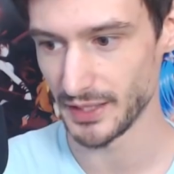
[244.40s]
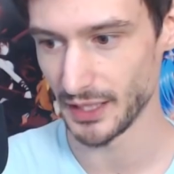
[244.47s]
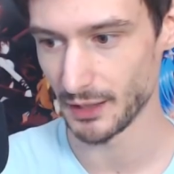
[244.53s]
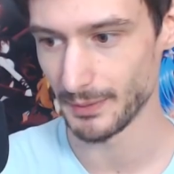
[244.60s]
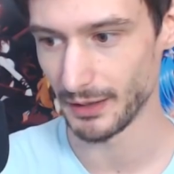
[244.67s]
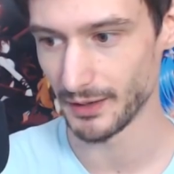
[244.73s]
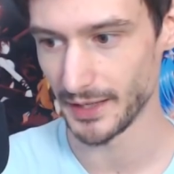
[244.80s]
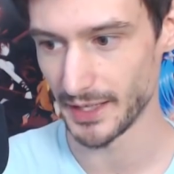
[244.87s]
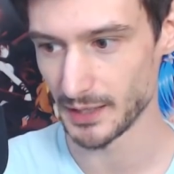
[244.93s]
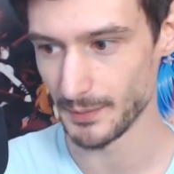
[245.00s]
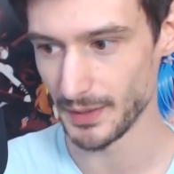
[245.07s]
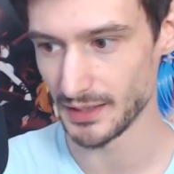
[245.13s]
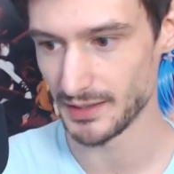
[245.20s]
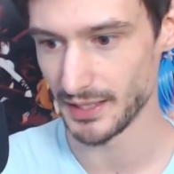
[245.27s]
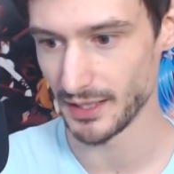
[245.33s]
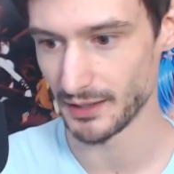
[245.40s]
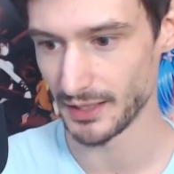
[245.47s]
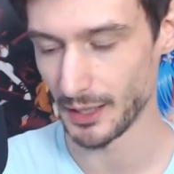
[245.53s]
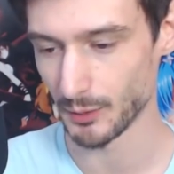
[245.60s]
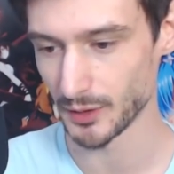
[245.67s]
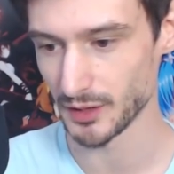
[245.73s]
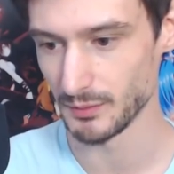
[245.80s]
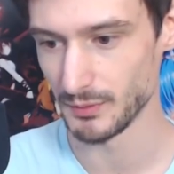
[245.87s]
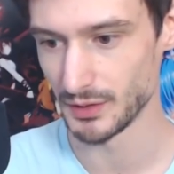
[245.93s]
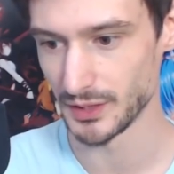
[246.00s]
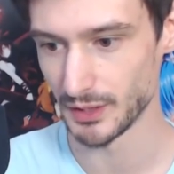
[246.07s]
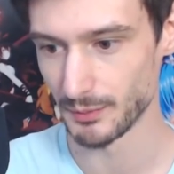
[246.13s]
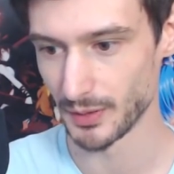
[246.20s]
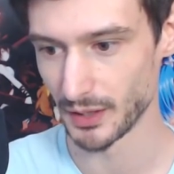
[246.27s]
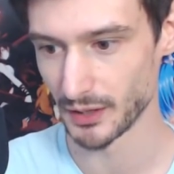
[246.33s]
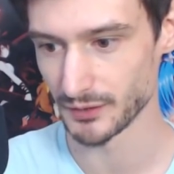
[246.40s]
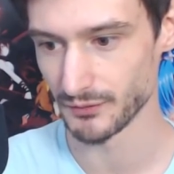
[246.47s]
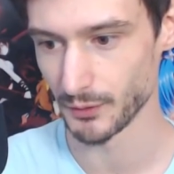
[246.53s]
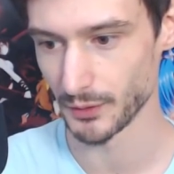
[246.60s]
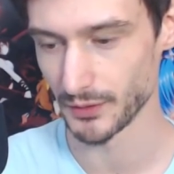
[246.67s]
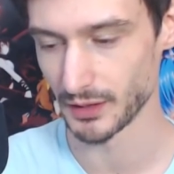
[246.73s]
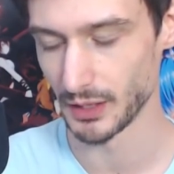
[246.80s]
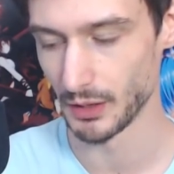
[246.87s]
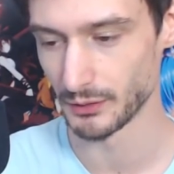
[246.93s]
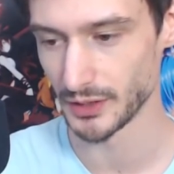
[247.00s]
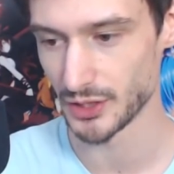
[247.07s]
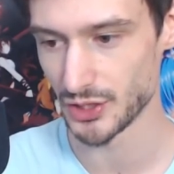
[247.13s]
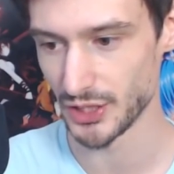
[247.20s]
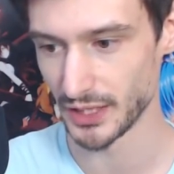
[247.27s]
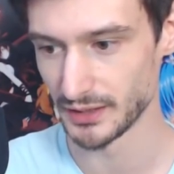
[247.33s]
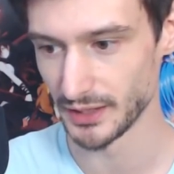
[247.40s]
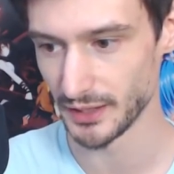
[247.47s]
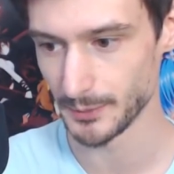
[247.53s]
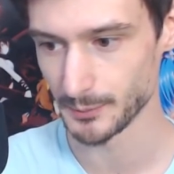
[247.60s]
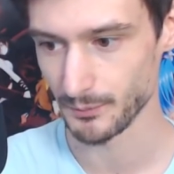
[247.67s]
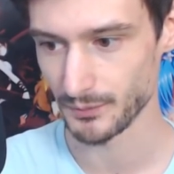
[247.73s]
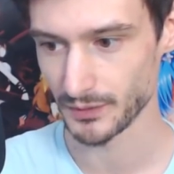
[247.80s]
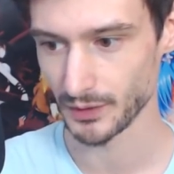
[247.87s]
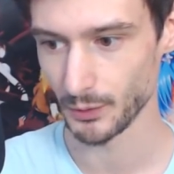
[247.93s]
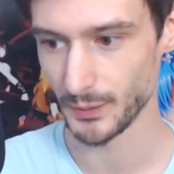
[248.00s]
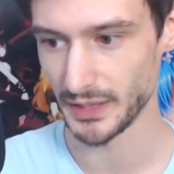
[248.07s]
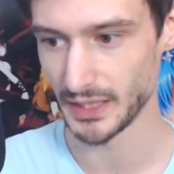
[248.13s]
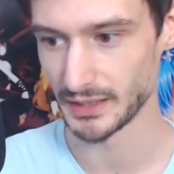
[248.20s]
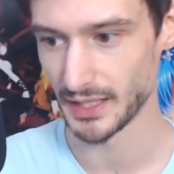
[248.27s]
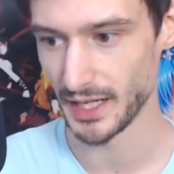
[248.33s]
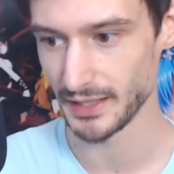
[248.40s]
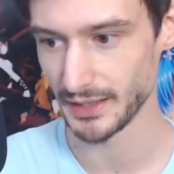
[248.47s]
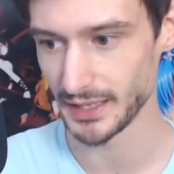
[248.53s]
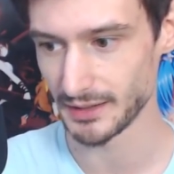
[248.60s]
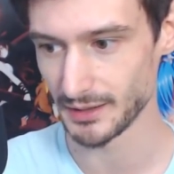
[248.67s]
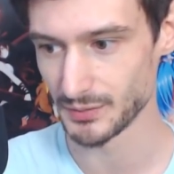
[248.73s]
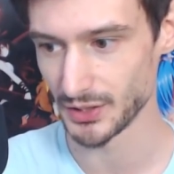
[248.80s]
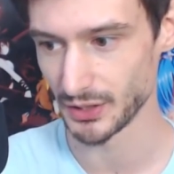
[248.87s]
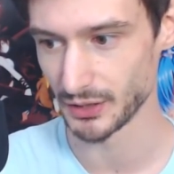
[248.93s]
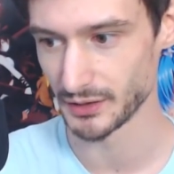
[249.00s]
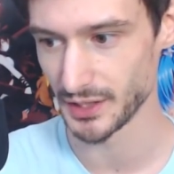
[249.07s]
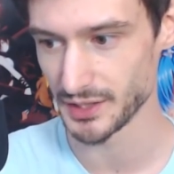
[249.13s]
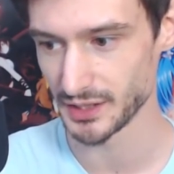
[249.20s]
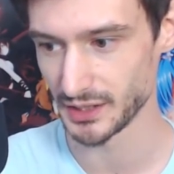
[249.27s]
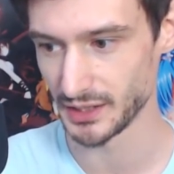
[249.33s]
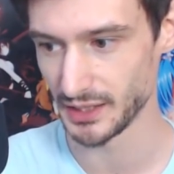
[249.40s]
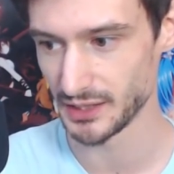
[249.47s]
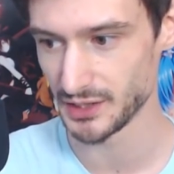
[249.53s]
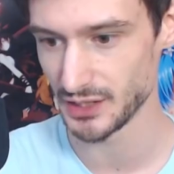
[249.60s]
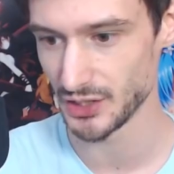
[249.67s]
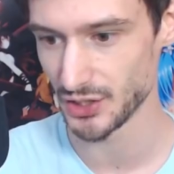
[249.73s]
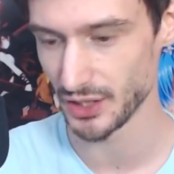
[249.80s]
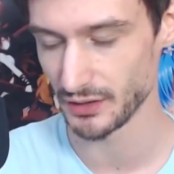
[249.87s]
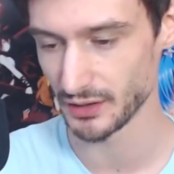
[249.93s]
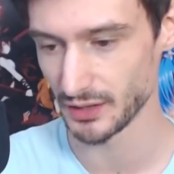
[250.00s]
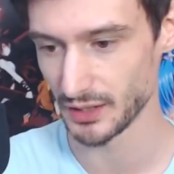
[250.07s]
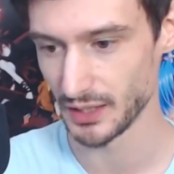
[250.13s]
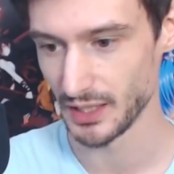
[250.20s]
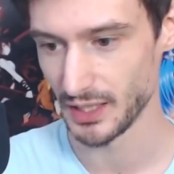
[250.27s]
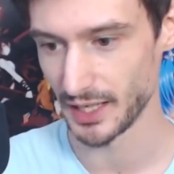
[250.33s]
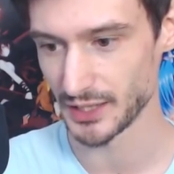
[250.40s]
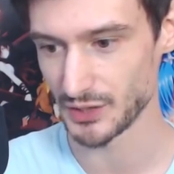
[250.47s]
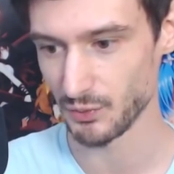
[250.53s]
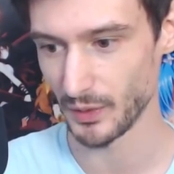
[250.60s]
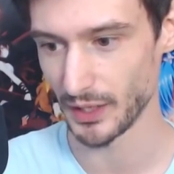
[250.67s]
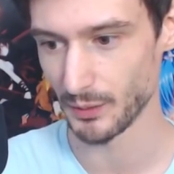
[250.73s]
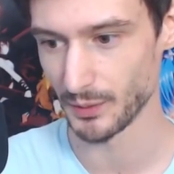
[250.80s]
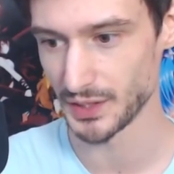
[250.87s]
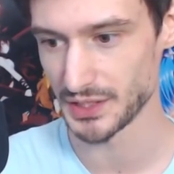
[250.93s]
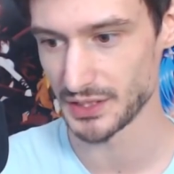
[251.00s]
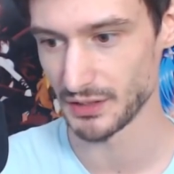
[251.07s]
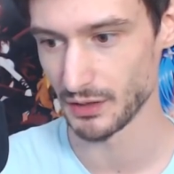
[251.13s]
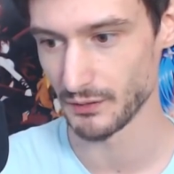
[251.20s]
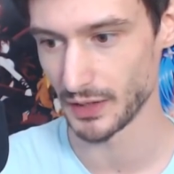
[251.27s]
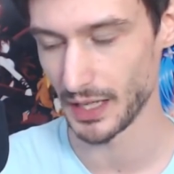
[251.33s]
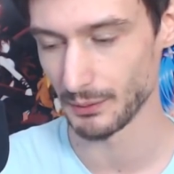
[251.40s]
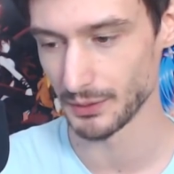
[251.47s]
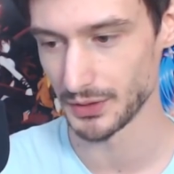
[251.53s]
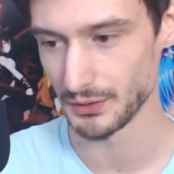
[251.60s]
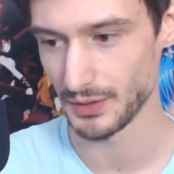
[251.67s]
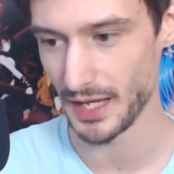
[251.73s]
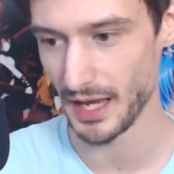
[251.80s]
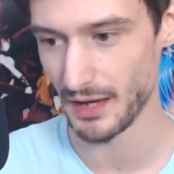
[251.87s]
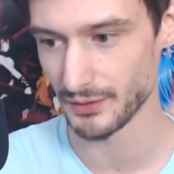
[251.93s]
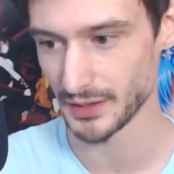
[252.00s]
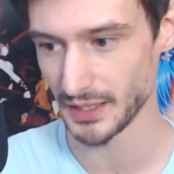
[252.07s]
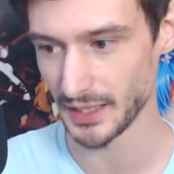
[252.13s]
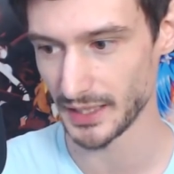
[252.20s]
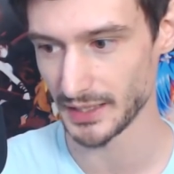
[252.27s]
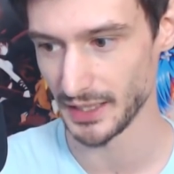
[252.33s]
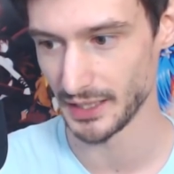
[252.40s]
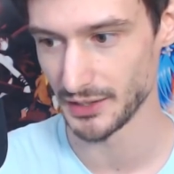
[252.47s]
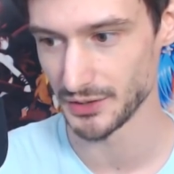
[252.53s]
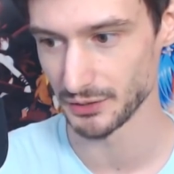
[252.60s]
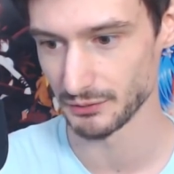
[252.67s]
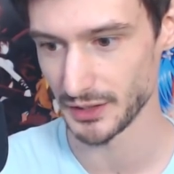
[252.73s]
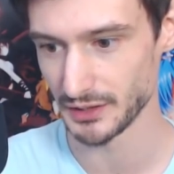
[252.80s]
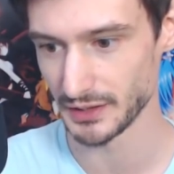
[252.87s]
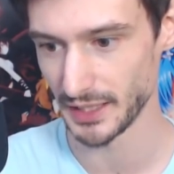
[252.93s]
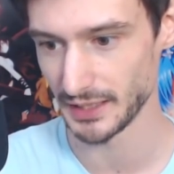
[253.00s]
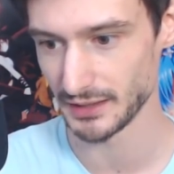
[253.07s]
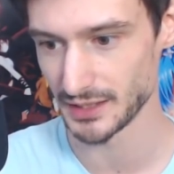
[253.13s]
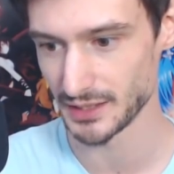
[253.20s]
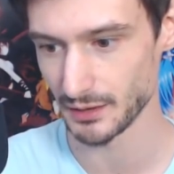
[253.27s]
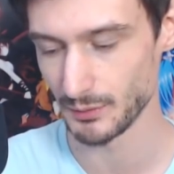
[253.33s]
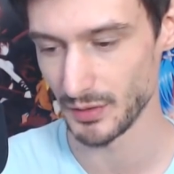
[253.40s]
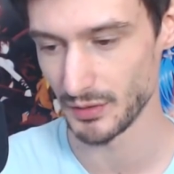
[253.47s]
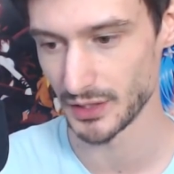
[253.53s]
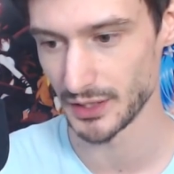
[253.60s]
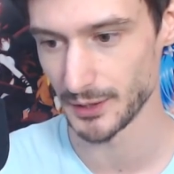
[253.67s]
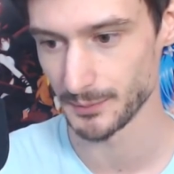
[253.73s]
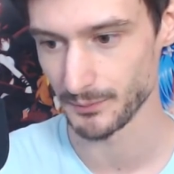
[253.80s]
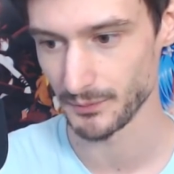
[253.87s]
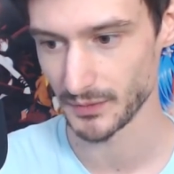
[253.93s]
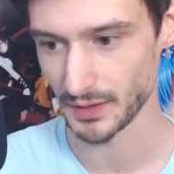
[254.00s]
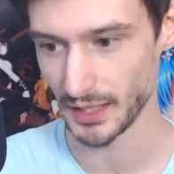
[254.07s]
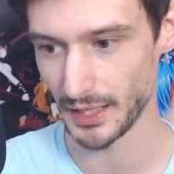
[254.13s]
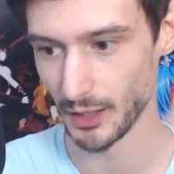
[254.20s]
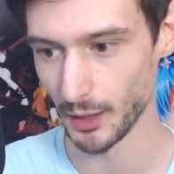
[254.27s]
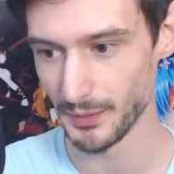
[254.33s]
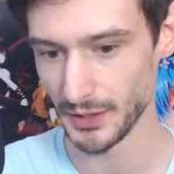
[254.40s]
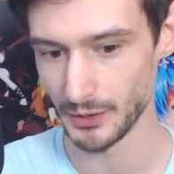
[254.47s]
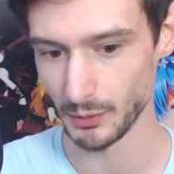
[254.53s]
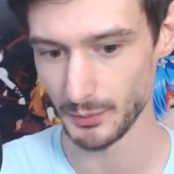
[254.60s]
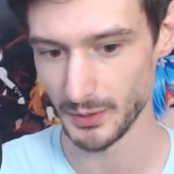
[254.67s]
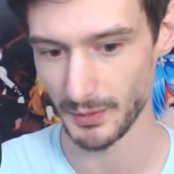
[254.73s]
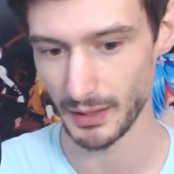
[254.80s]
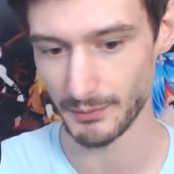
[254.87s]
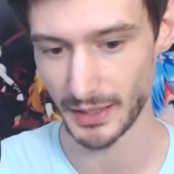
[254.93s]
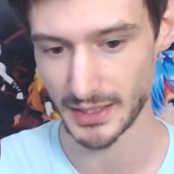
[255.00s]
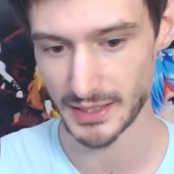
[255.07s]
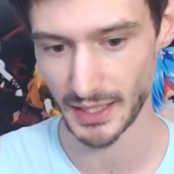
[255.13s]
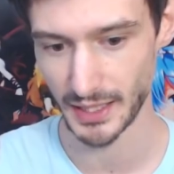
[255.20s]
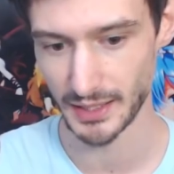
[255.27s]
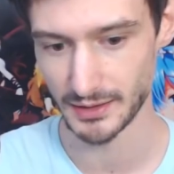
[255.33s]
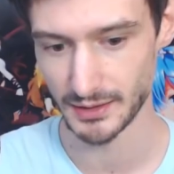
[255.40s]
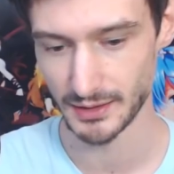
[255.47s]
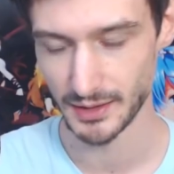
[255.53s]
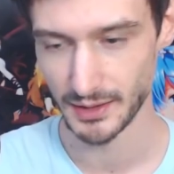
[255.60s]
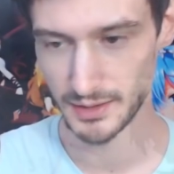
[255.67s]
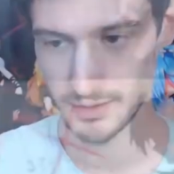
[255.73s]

about anime tear our community apart for their own agenda. We cannot let them turn us against each other. I swear, when this is over, I will do everything I can to reunite this community. I hope that you'll be by my side. You